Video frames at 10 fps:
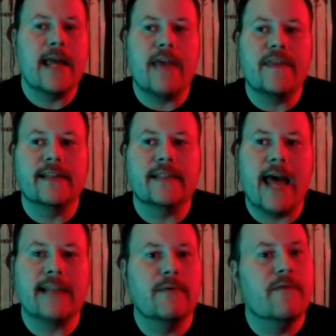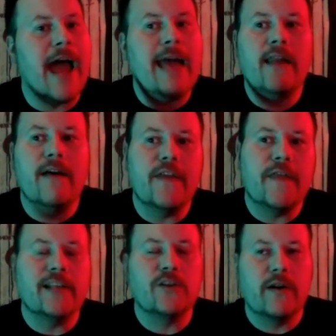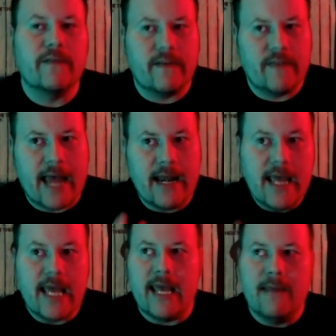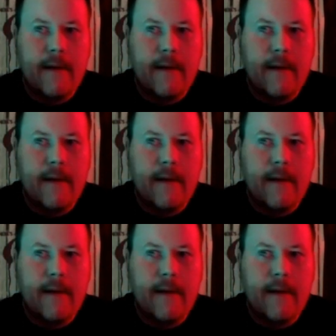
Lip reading: I think it's an excellent movie. I love that they sort of give that in